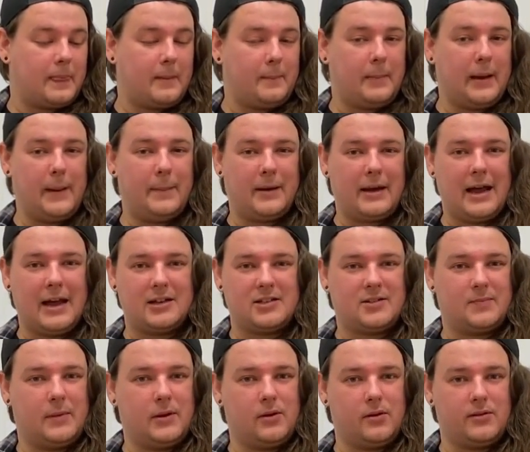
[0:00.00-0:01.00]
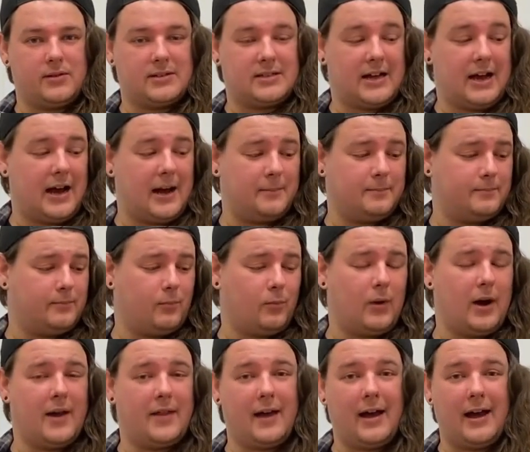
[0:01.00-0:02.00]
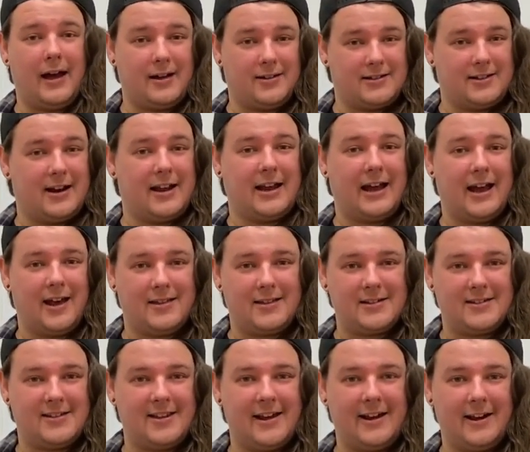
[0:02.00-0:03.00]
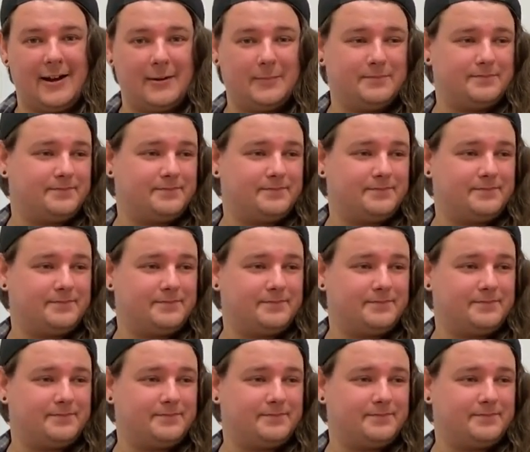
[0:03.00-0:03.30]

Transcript: People ask me all the time, where the hell did I get this thing?